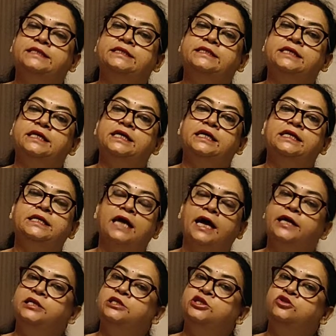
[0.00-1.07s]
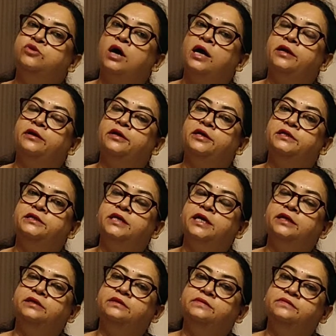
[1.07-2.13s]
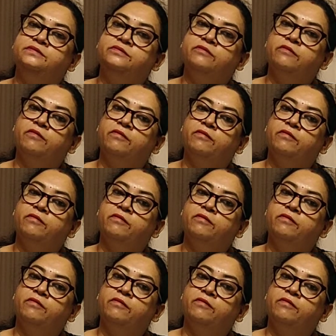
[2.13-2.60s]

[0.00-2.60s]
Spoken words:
is 90 to 110.